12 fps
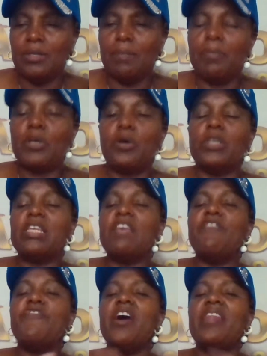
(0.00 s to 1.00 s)
Because if
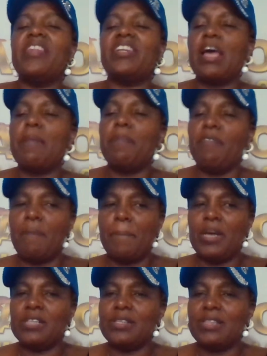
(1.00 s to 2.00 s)
you are the type of a
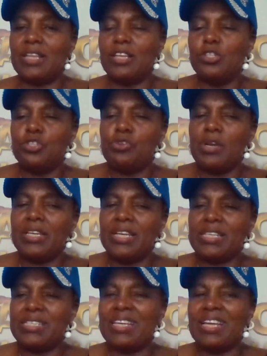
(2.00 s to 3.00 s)
person that usually
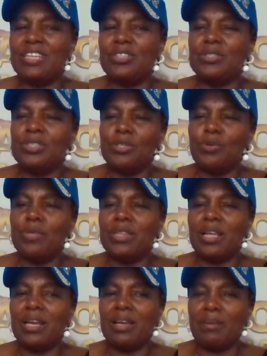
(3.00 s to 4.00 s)
doesn't like to deal with a
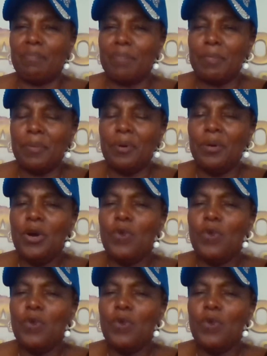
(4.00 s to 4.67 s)
lot of people,